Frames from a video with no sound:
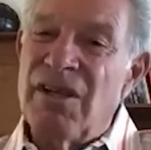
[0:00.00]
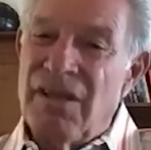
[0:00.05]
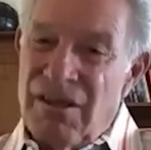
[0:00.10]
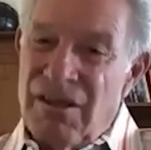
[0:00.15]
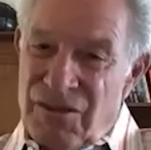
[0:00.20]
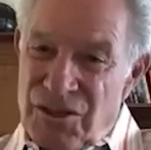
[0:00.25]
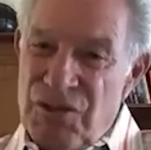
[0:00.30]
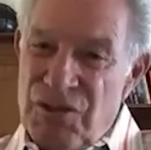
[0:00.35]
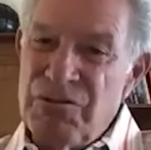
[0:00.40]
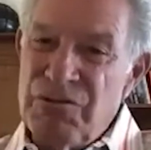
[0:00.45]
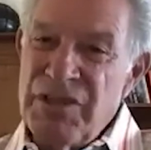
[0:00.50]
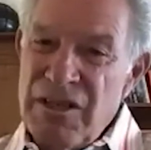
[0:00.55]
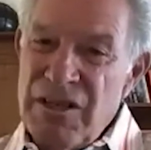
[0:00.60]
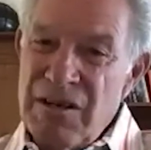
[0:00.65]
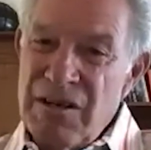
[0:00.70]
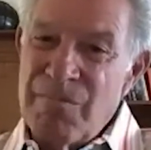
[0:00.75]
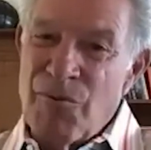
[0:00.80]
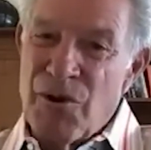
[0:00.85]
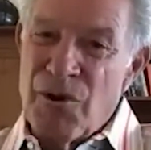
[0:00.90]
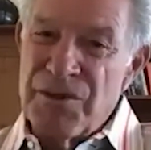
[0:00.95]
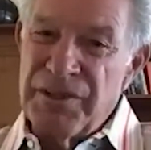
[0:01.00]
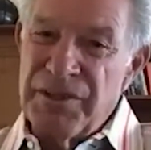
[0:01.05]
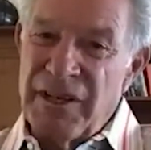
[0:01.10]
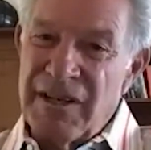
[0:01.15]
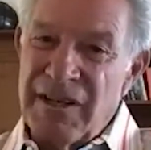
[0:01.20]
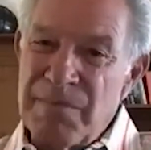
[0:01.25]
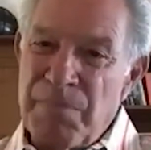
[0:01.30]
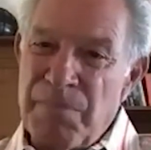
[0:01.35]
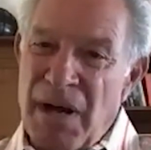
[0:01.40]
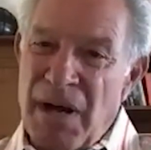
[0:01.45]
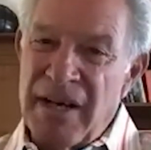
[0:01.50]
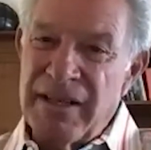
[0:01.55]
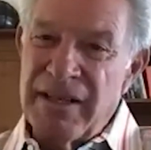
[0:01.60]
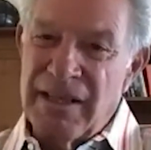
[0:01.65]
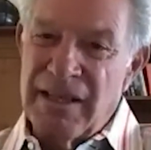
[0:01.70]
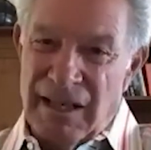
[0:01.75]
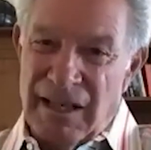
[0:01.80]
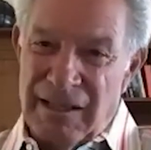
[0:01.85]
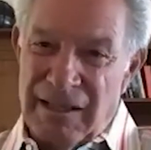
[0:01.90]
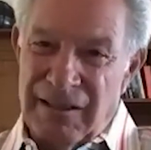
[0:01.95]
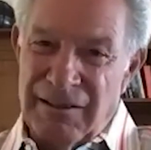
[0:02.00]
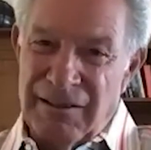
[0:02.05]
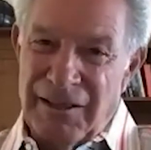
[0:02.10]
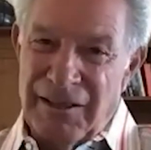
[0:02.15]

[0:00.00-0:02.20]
You need it more than anybody. Get in there.